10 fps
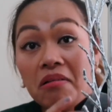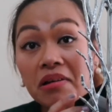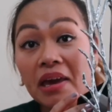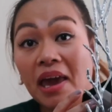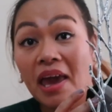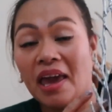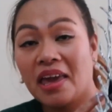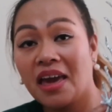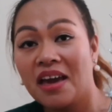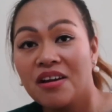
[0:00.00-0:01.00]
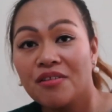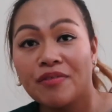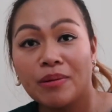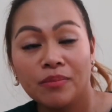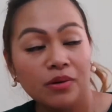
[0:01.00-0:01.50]
Okay,
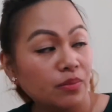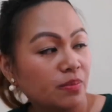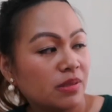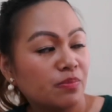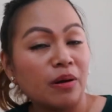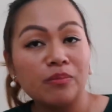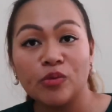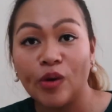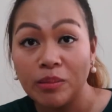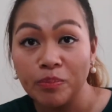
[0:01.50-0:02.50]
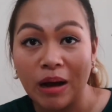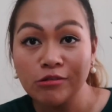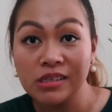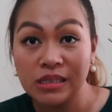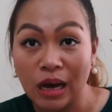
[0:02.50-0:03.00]
from
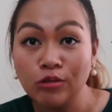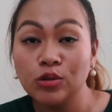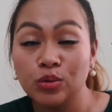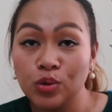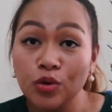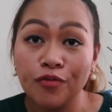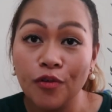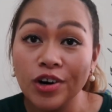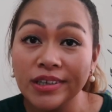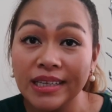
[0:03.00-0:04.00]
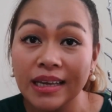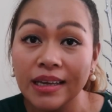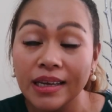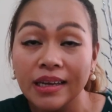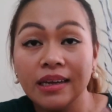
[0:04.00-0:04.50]
£12 down to
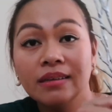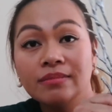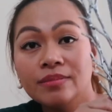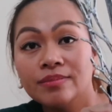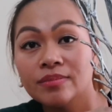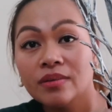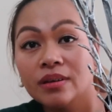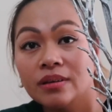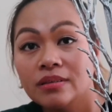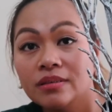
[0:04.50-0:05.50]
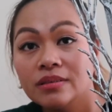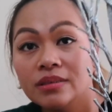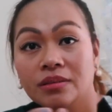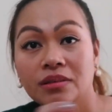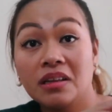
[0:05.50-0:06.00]
240.
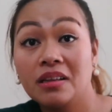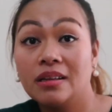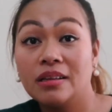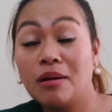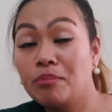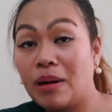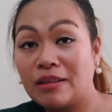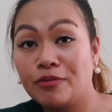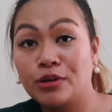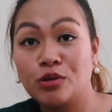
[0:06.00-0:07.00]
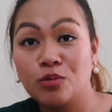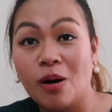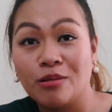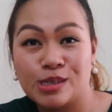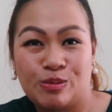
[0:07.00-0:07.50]
So yeah, not bad for
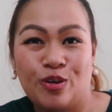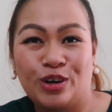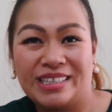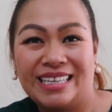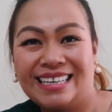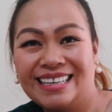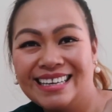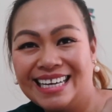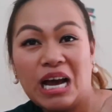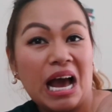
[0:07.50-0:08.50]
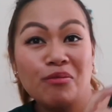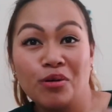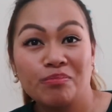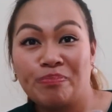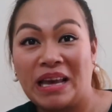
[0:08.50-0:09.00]
£2.40. I
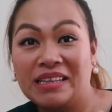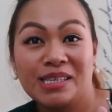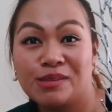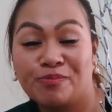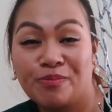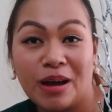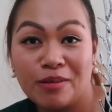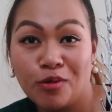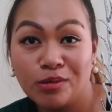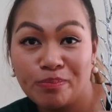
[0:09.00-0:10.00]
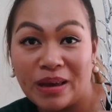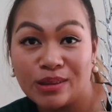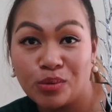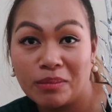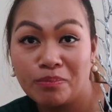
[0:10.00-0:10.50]
won't pay
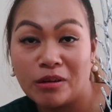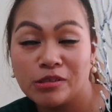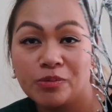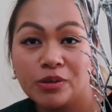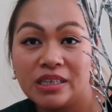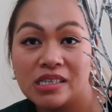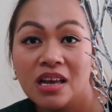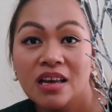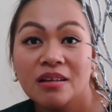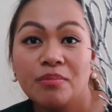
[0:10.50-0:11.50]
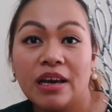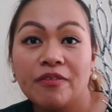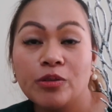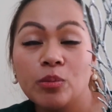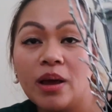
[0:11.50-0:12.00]
£12 for this. But
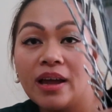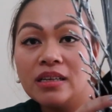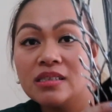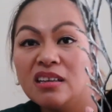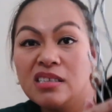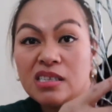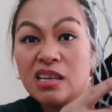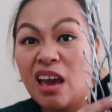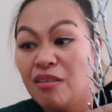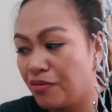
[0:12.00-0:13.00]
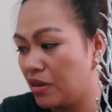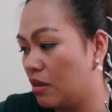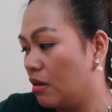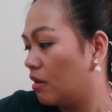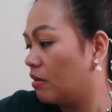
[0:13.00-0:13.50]
if to be honest, guys, it's
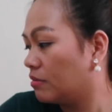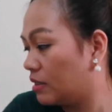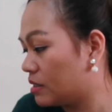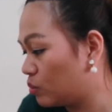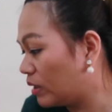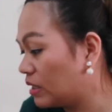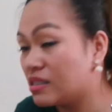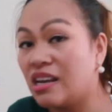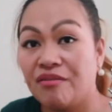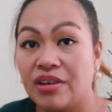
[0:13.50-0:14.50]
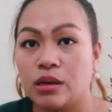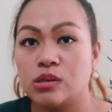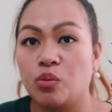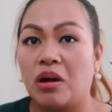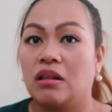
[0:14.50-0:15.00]
heavy. This one is heavy
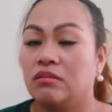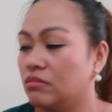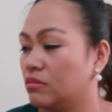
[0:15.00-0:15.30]
as well.